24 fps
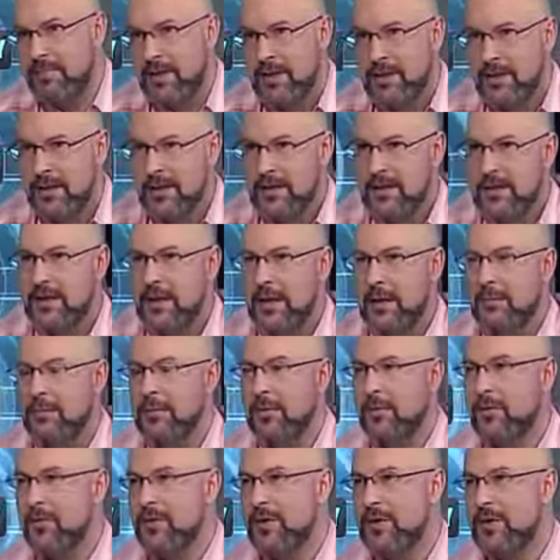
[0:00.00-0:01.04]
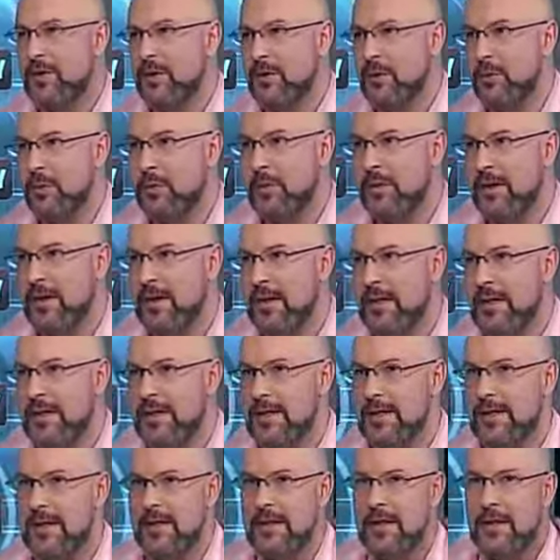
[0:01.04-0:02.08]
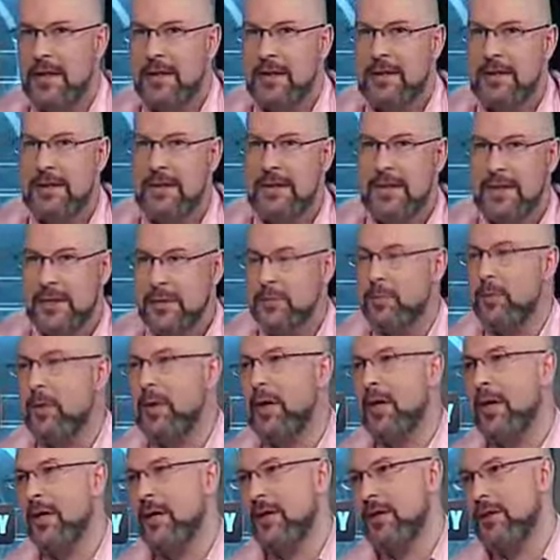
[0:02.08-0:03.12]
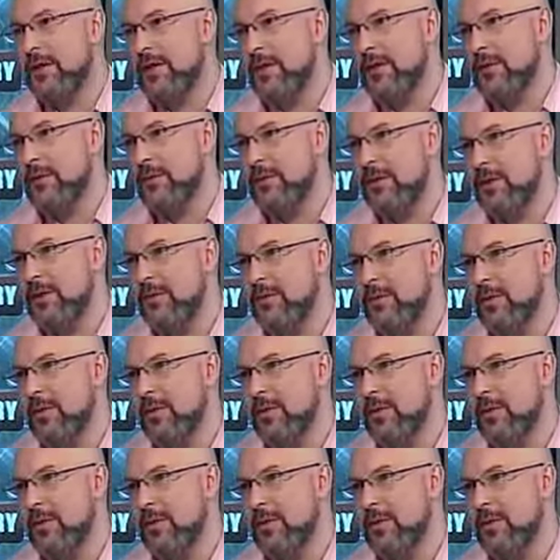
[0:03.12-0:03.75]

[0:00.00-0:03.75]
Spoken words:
at least a couple of stories that inspired you in